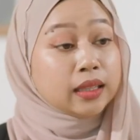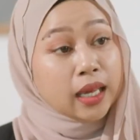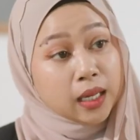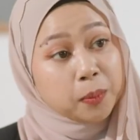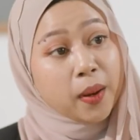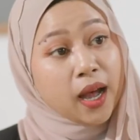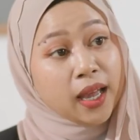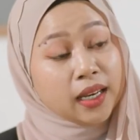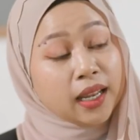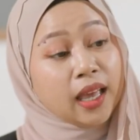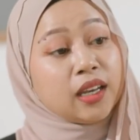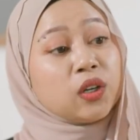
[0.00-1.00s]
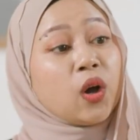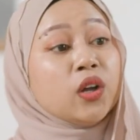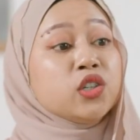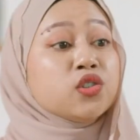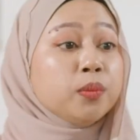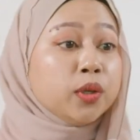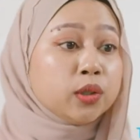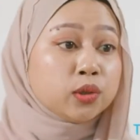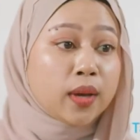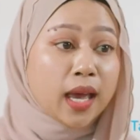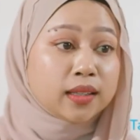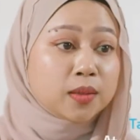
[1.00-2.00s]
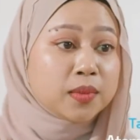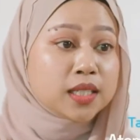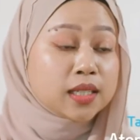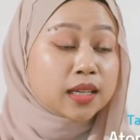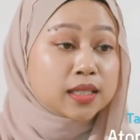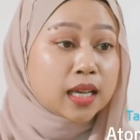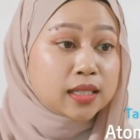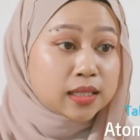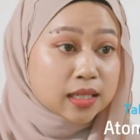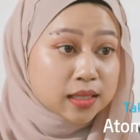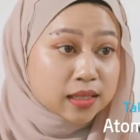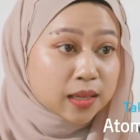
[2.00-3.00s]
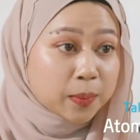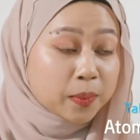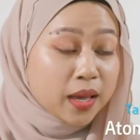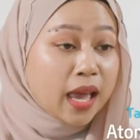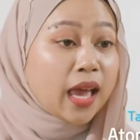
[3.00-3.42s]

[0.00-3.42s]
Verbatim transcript: Take part and contribute to Atomy's success system